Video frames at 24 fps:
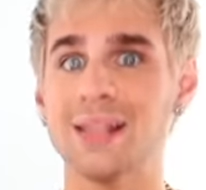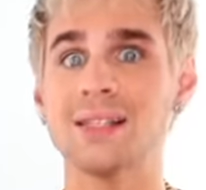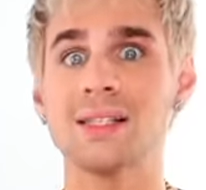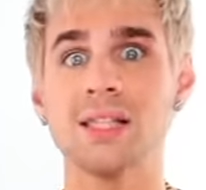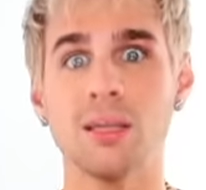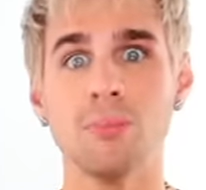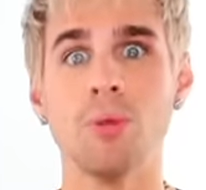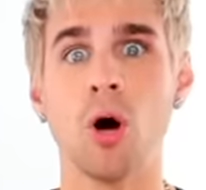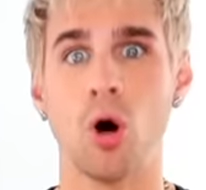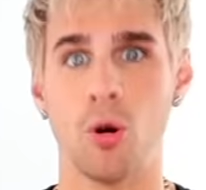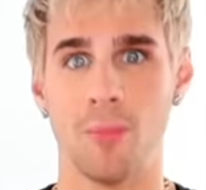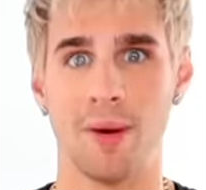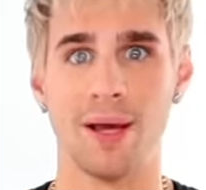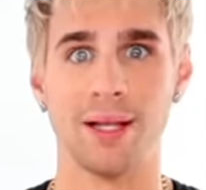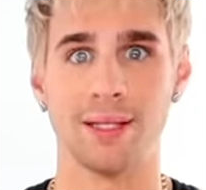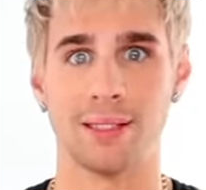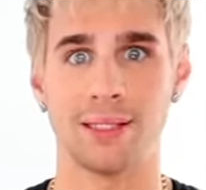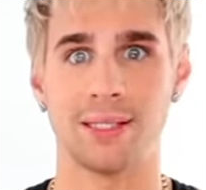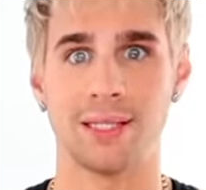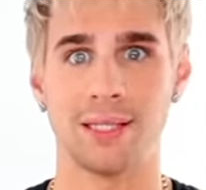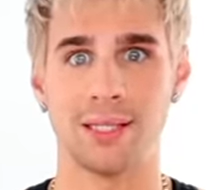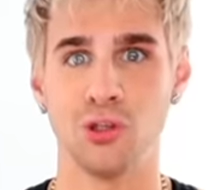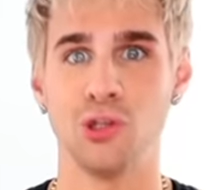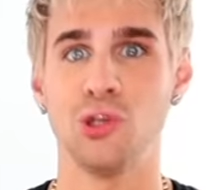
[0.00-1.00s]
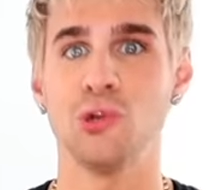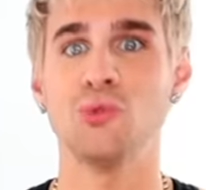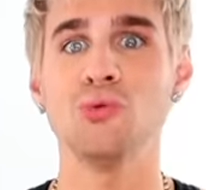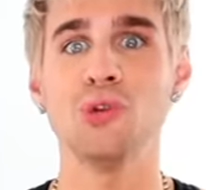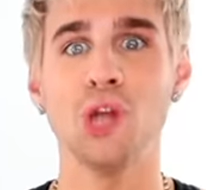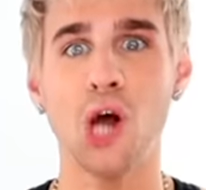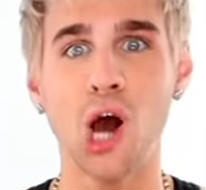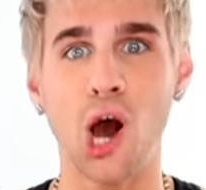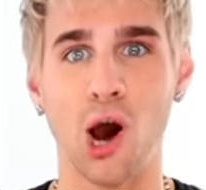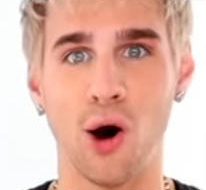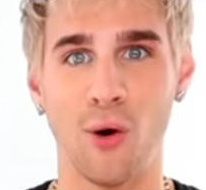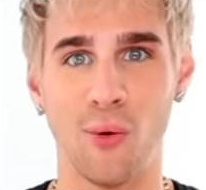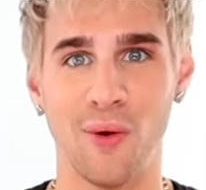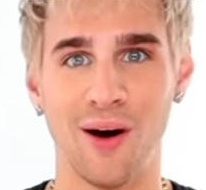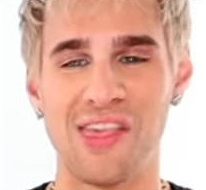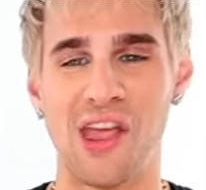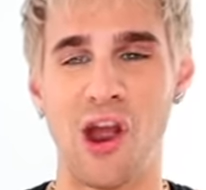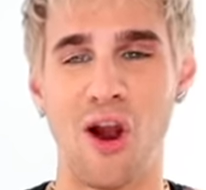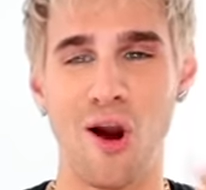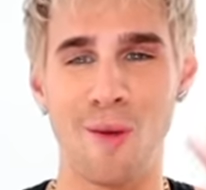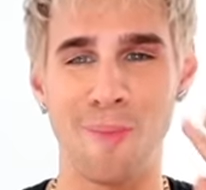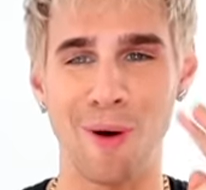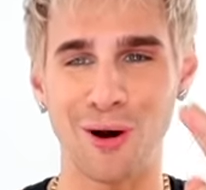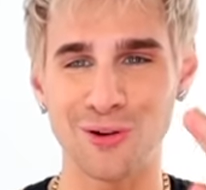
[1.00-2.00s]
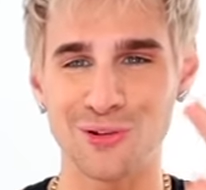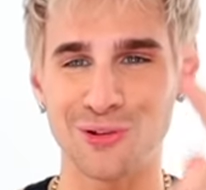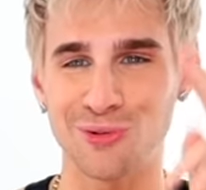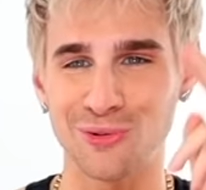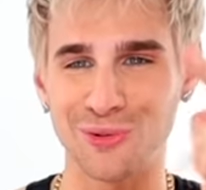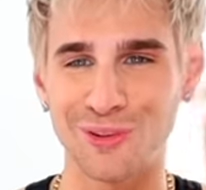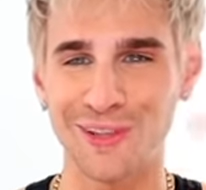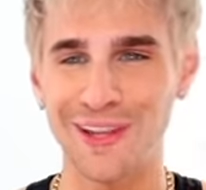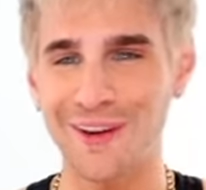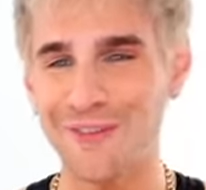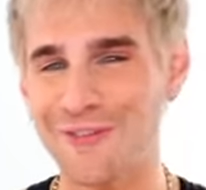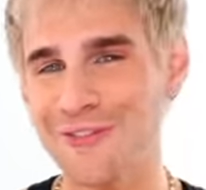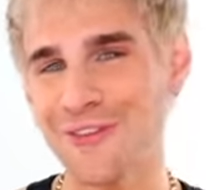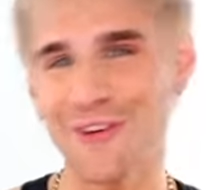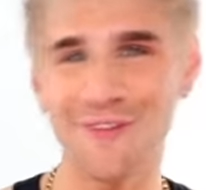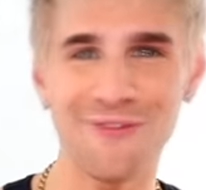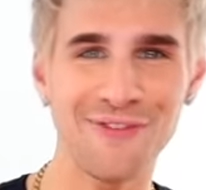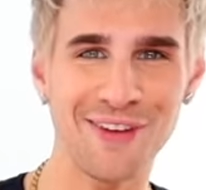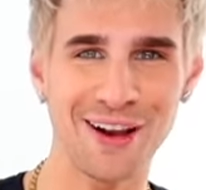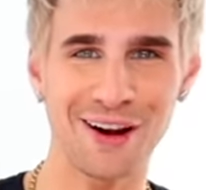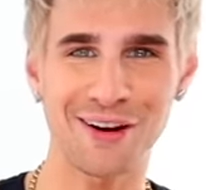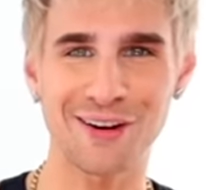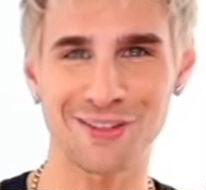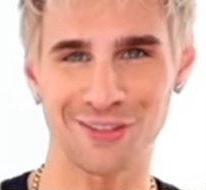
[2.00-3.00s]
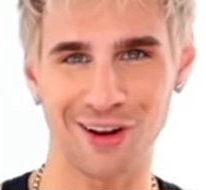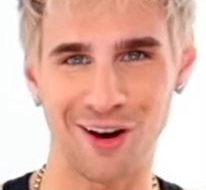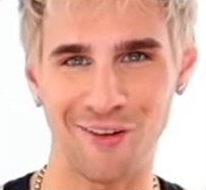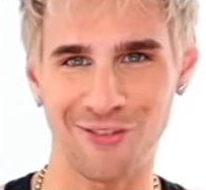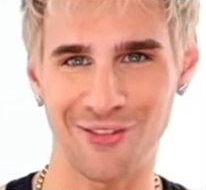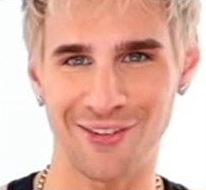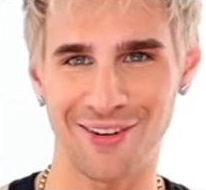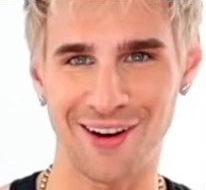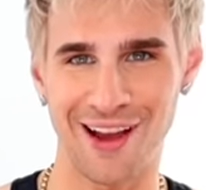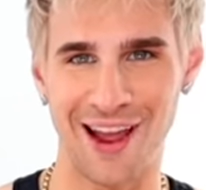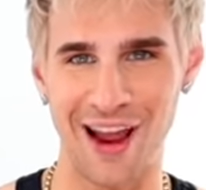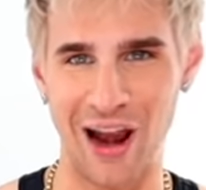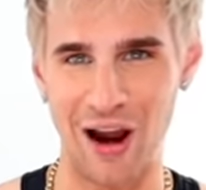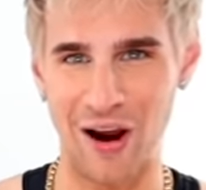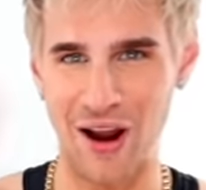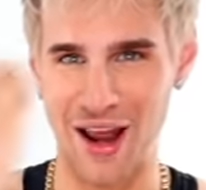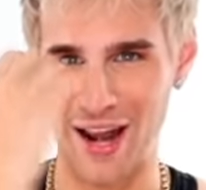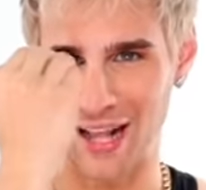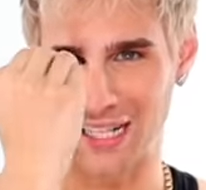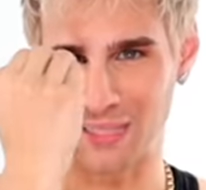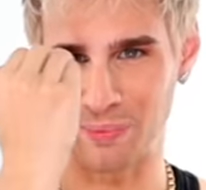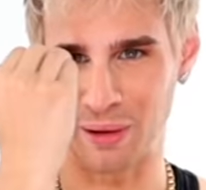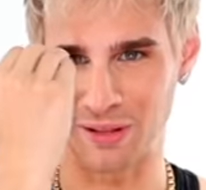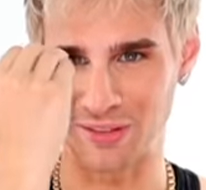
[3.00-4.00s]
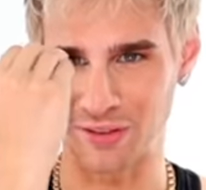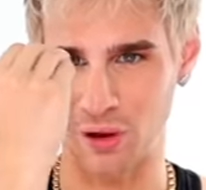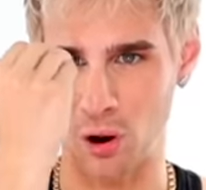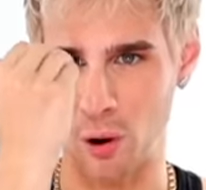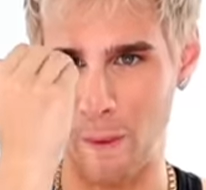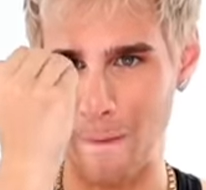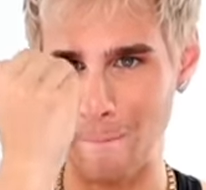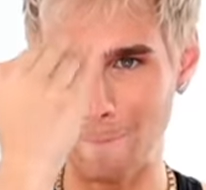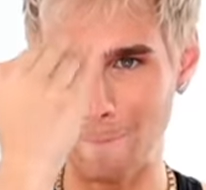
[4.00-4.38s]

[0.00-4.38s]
is the moment. You know, they're about to lift their fingers off their hair and it's about to go,